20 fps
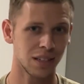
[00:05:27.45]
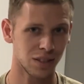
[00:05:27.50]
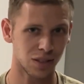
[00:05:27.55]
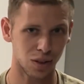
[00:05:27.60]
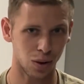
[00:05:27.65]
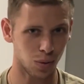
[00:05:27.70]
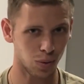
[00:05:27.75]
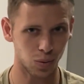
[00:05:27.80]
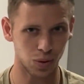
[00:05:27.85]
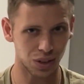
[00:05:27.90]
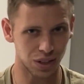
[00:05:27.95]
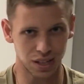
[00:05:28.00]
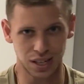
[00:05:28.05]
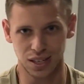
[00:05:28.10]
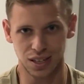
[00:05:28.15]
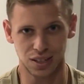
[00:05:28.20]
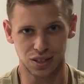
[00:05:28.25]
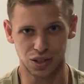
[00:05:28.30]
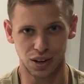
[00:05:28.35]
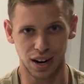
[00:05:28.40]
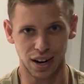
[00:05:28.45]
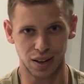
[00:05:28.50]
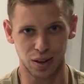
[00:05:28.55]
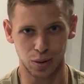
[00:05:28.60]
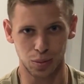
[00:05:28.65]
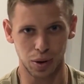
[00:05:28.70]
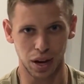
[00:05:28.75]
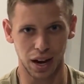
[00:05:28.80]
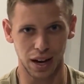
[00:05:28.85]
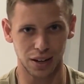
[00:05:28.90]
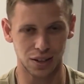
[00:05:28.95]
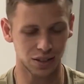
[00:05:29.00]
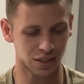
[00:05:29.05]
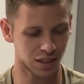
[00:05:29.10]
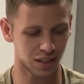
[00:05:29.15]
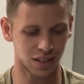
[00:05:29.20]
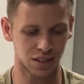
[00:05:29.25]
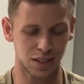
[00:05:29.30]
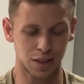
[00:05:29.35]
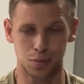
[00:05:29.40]
Don't really need to try other paddles
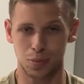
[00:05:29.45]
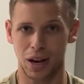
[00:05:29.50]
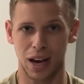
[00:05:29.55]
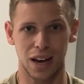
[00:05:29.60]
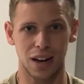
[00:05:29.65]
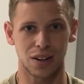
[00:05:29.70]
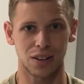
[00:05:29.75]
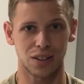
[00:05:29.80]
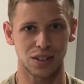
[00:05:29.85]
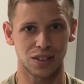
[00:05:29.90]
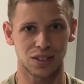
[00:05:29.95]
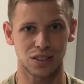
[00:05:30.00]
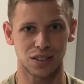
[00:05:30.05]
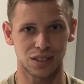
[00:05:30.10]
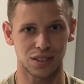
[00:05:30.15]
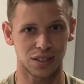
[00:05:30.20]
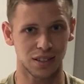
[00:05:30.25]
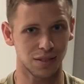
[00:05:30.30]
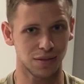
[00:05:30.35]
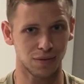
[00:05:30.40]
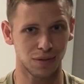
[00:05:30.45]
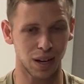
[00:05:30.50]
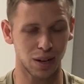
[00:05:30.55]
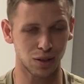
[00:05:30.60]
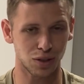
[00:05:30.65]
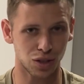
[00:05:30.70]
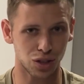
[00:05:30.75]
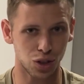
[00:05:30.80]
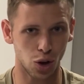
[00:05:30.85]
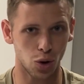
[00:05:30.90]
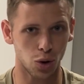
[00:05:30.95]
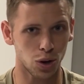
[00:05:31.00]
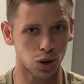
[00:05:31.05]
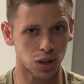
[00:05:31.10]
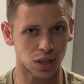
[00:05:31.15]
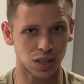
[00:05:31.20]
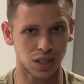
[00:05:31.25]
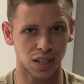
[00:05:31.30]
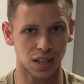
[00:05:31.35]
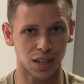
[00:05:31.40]
because this paddle is just, it felt so
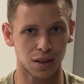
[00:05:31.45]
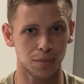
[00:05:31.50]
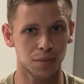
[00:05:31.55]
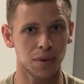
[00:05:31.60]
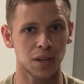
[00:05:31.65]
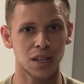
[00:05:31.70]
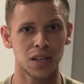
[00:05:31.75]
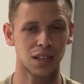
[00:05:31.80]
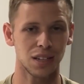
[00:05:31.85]
good to him.